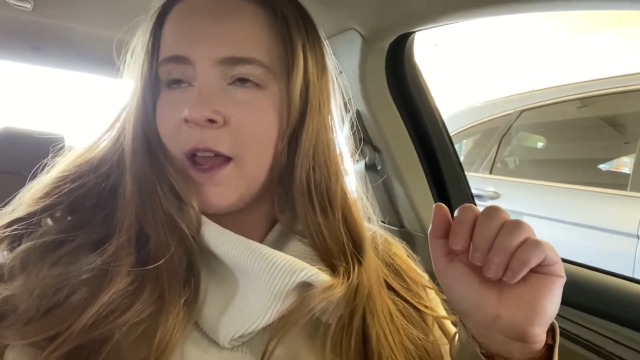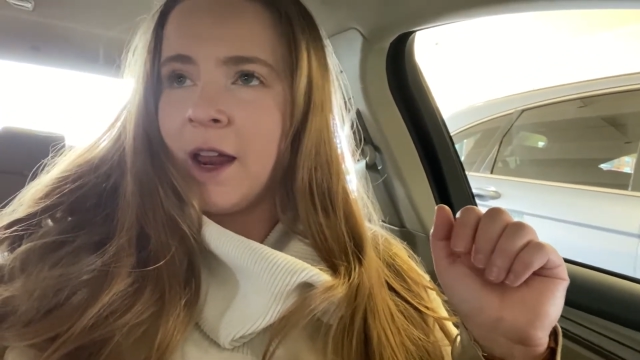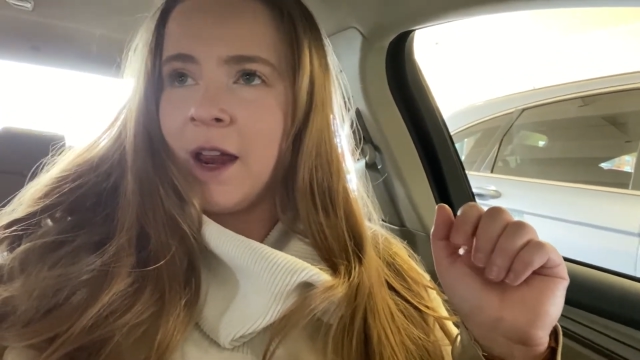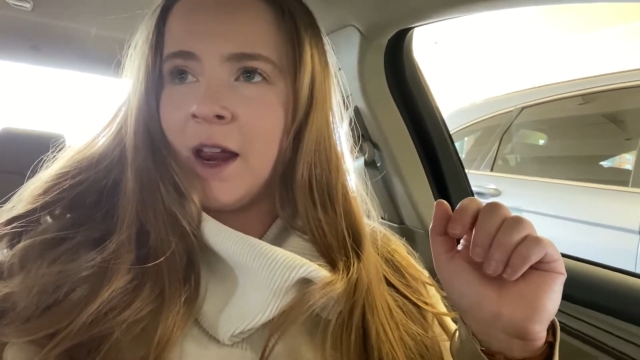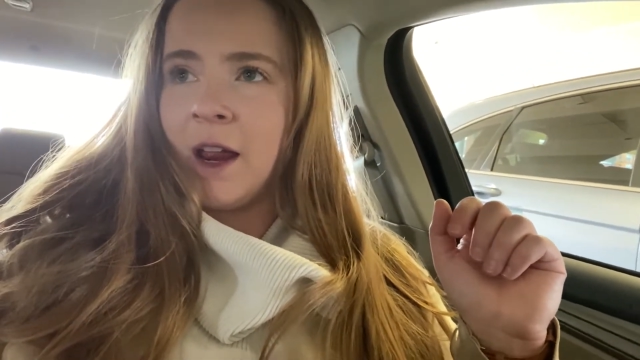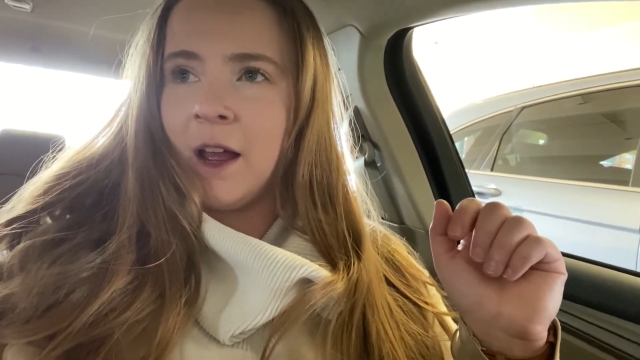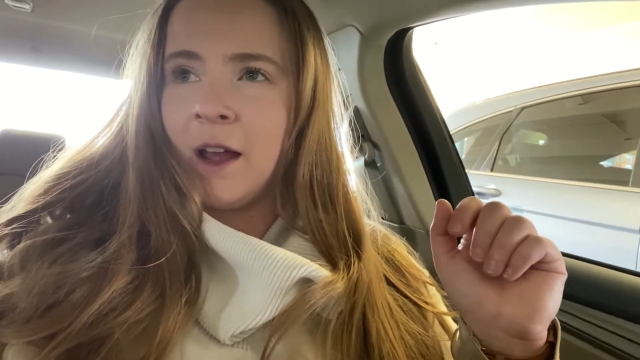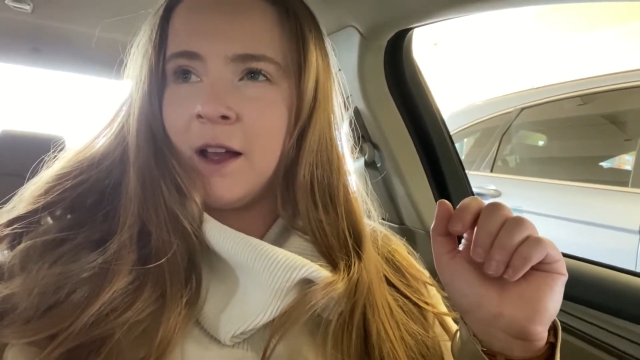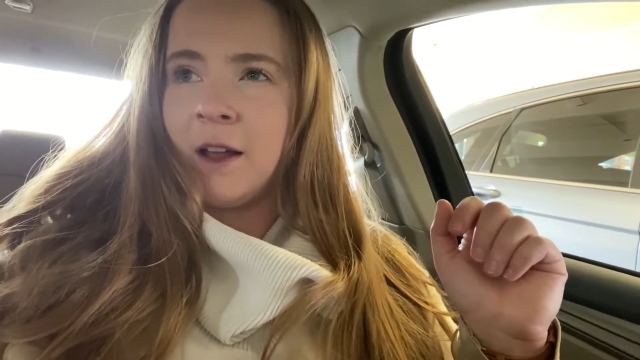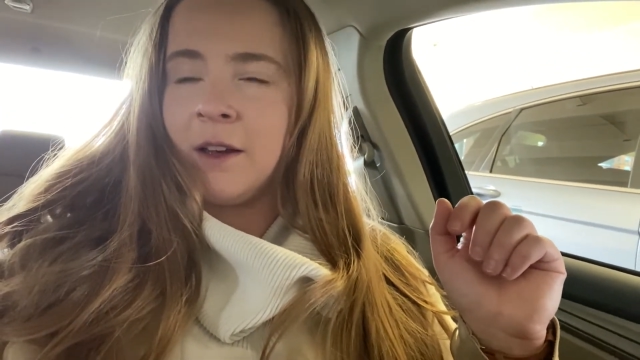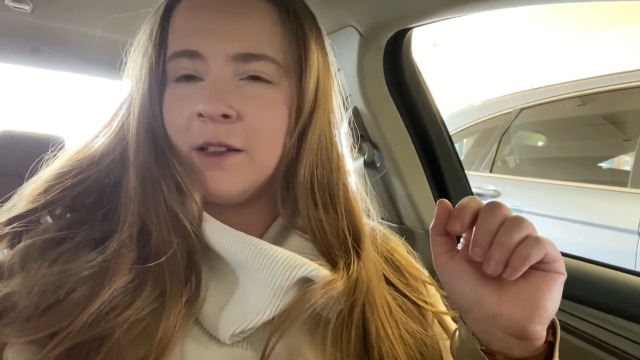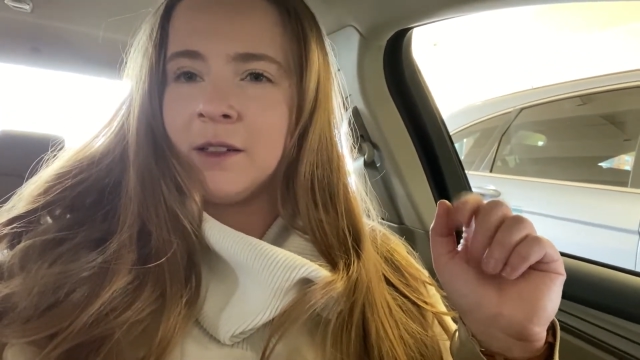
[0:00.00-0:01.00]

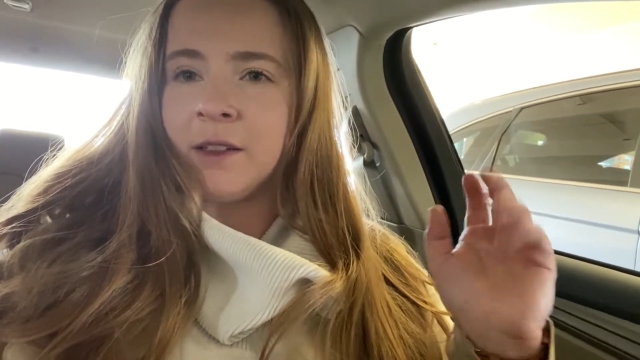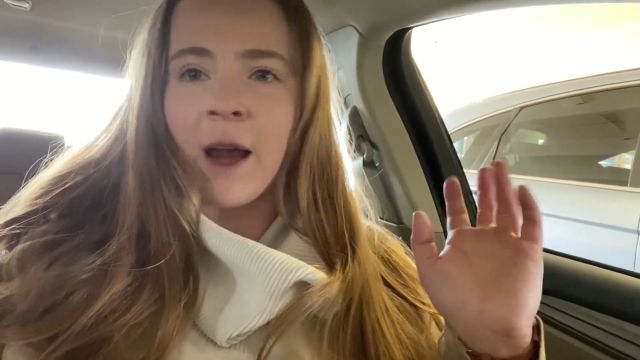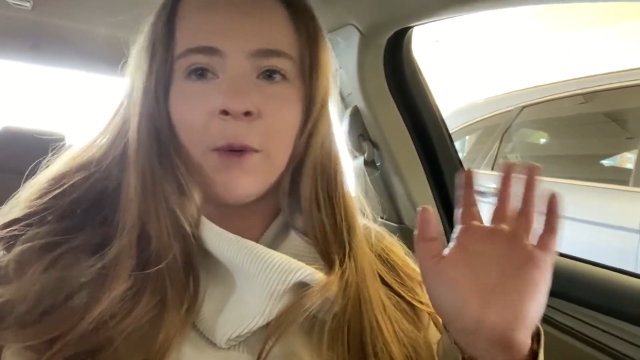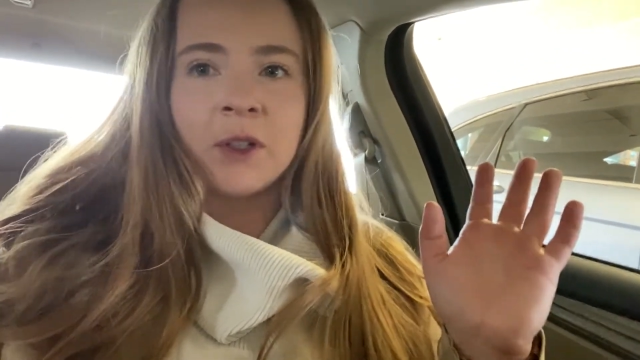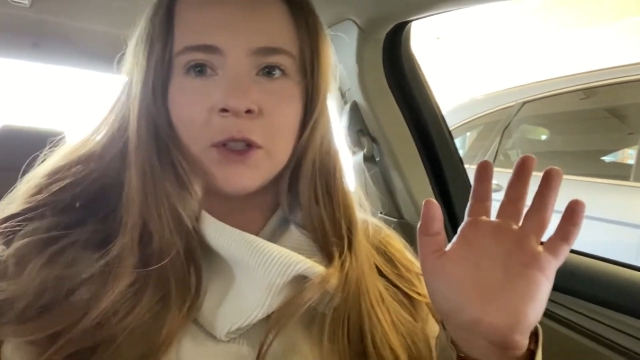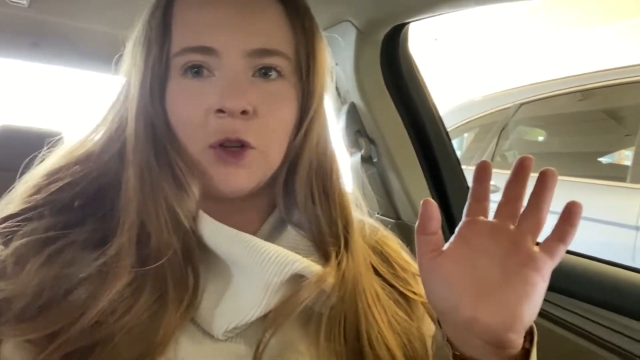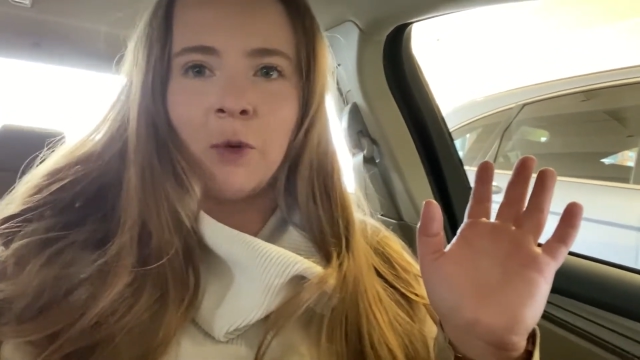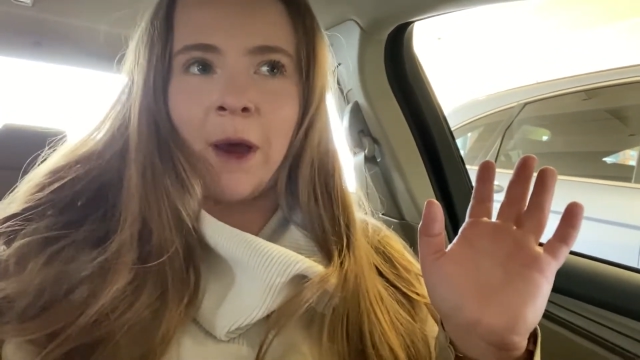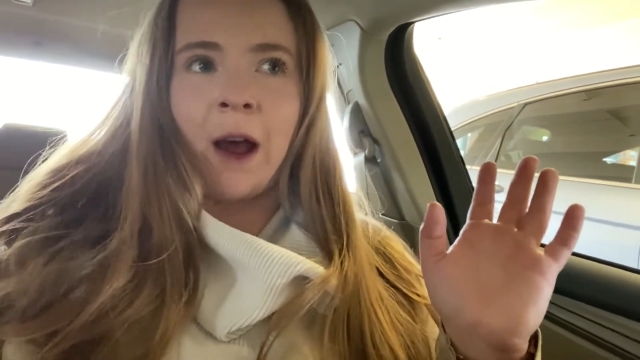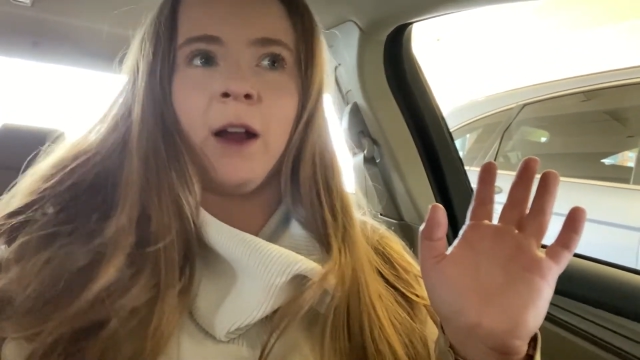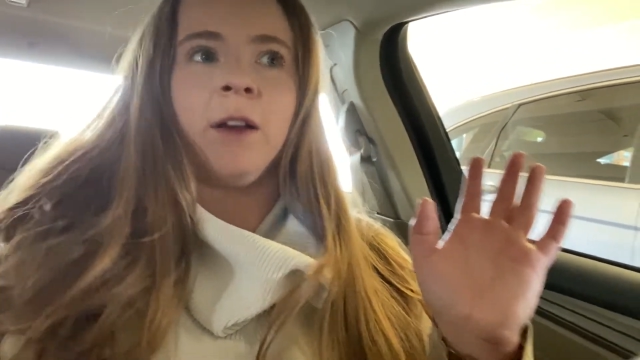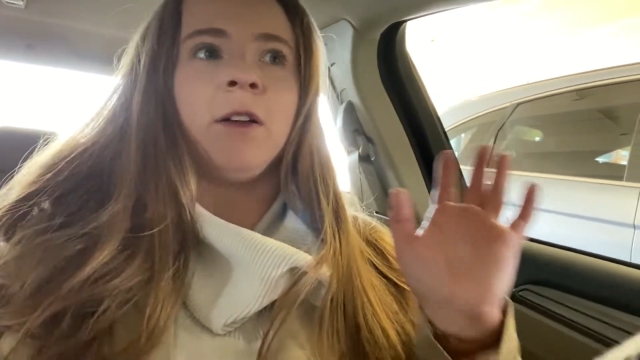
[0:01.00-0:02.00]
And that wasn't too
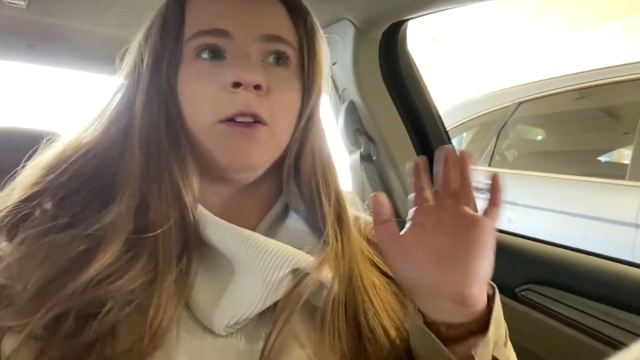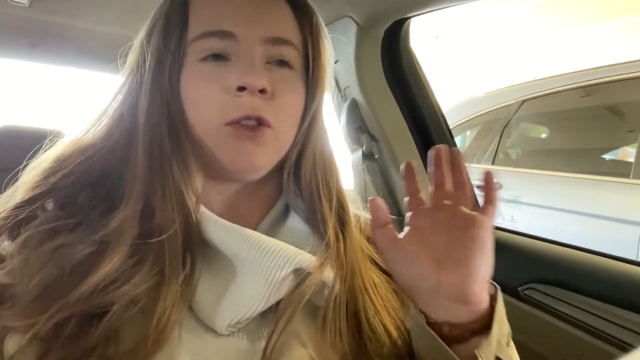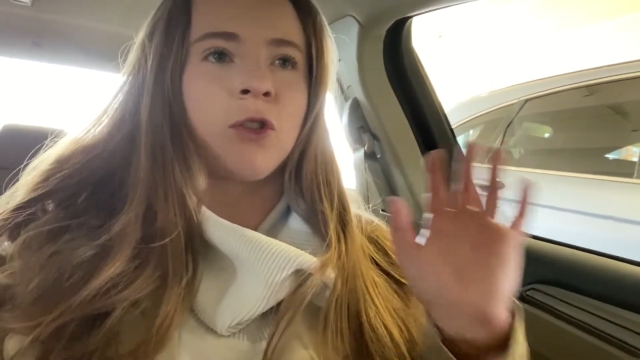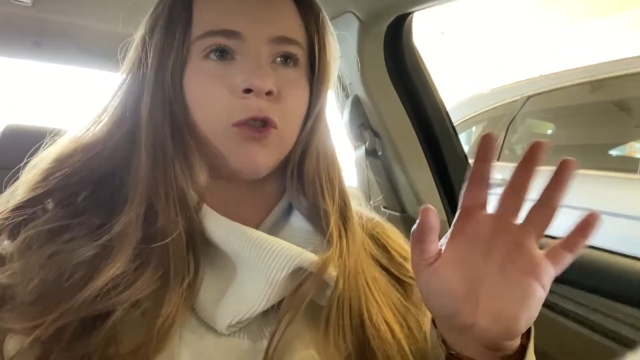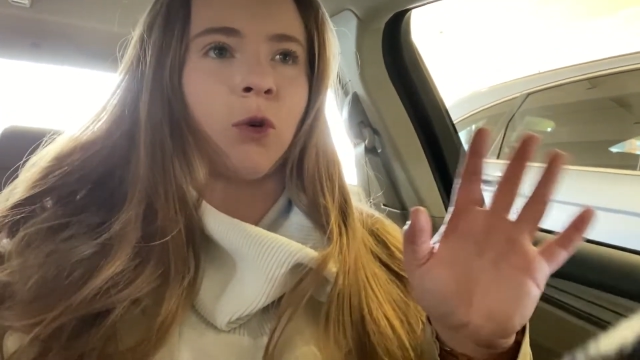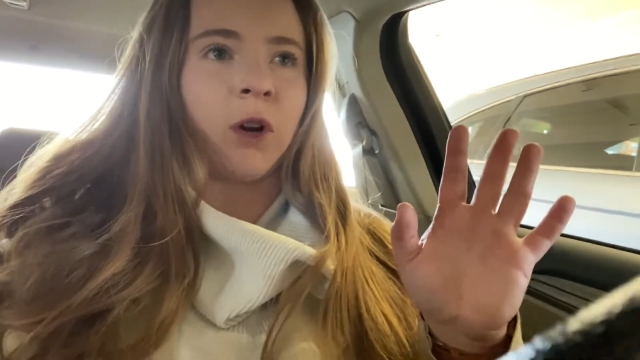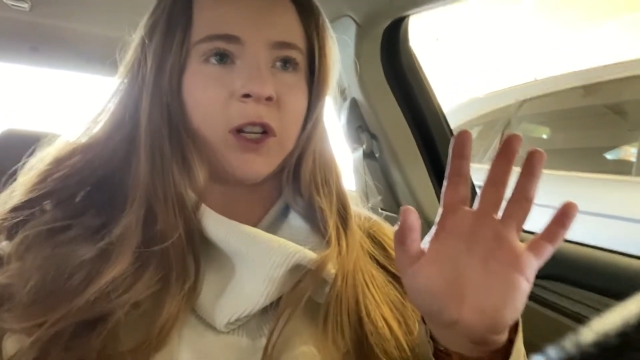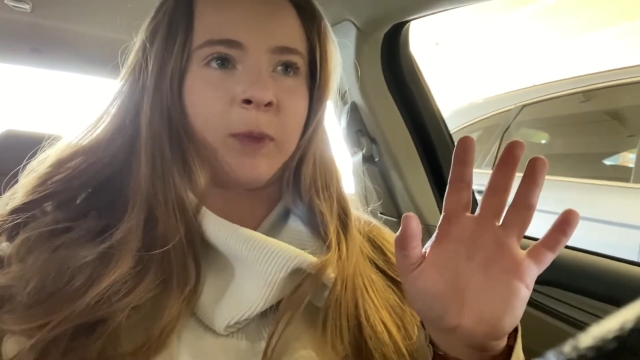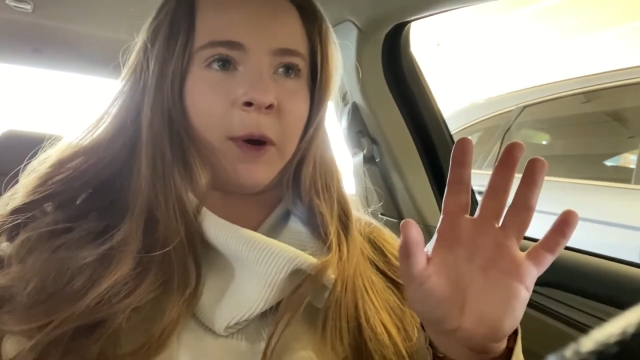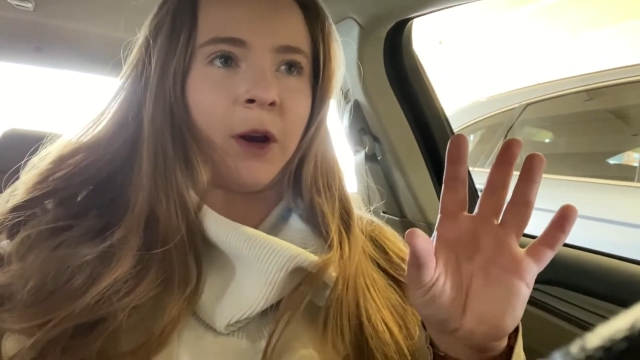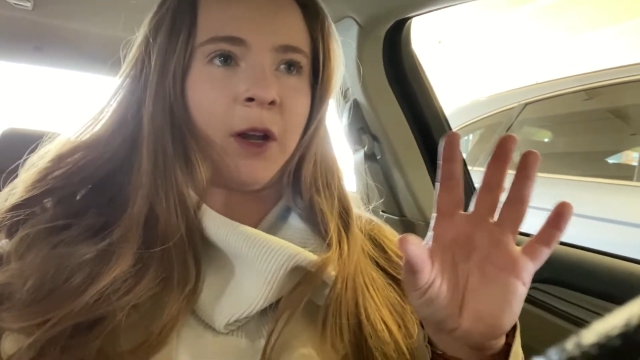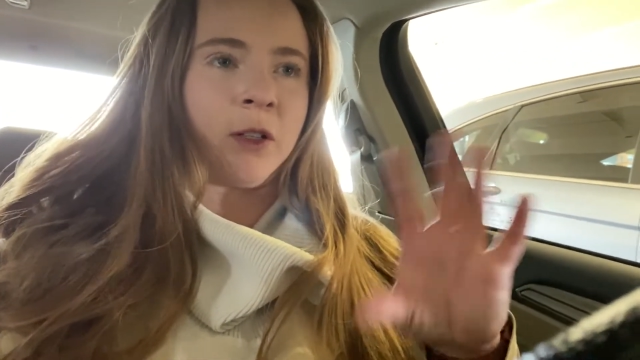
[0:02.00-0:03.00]
bad. Store
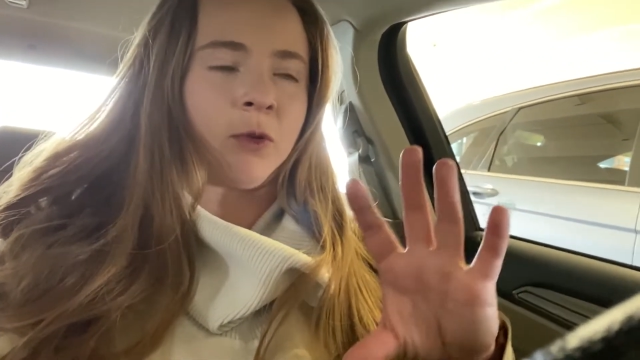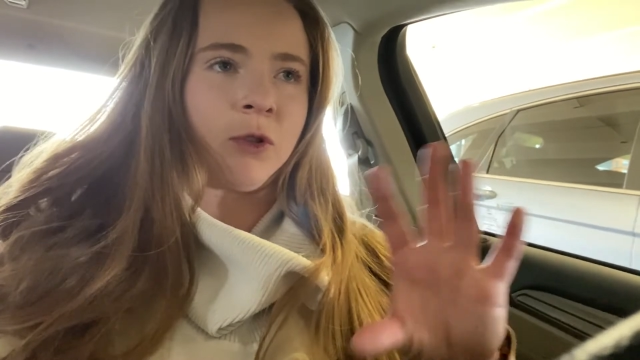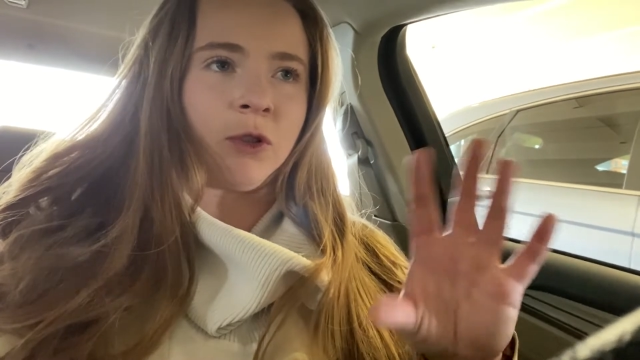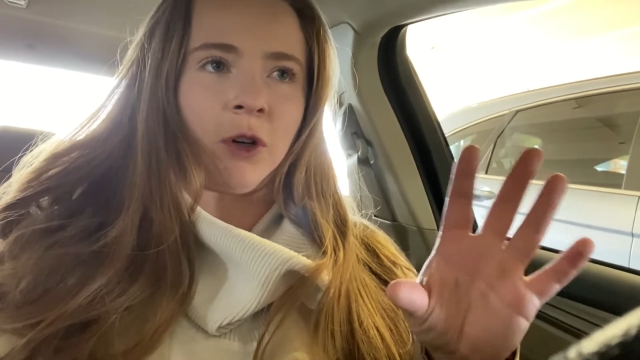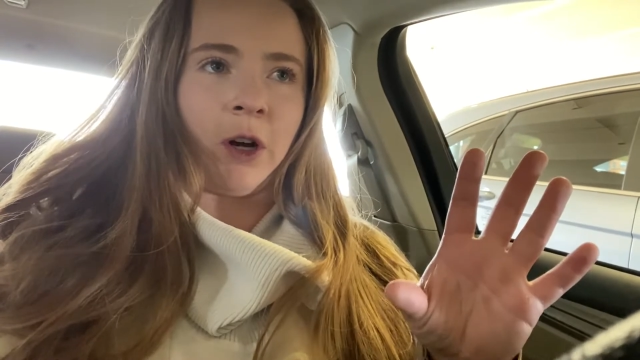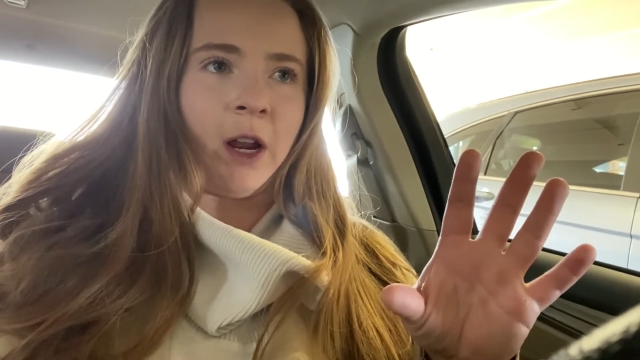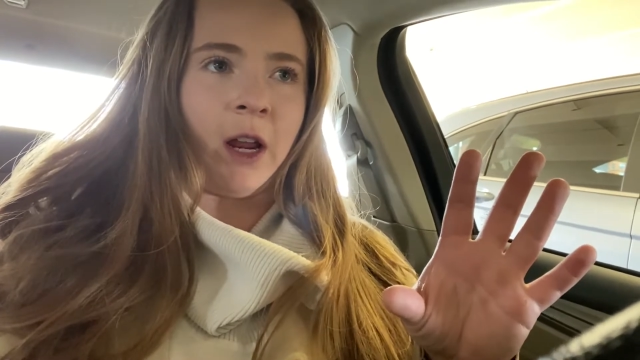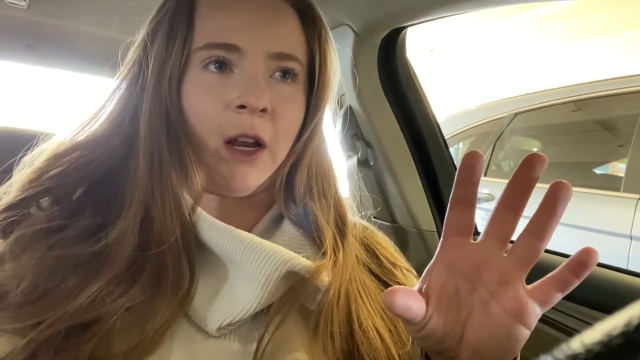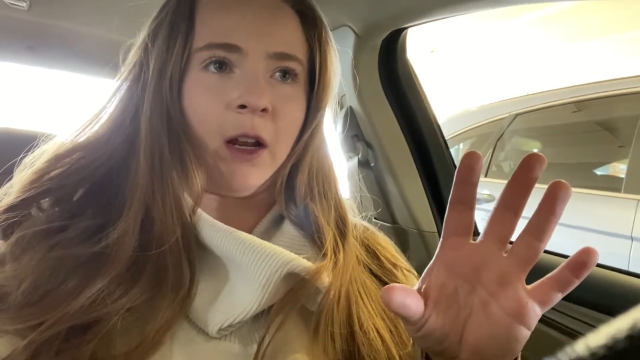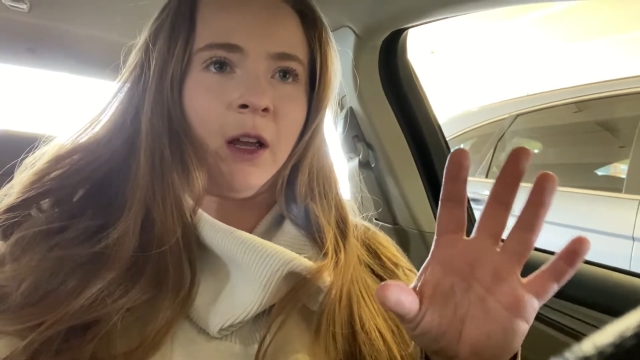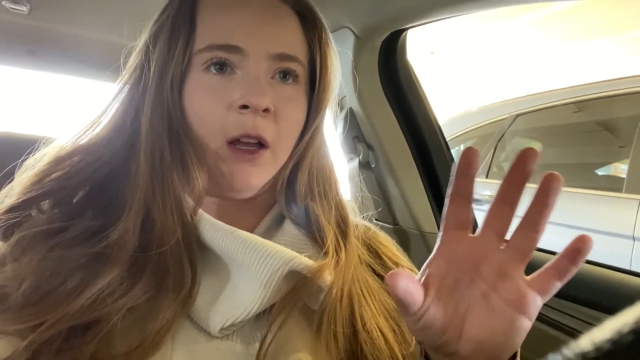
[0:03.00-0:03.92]
experience was great.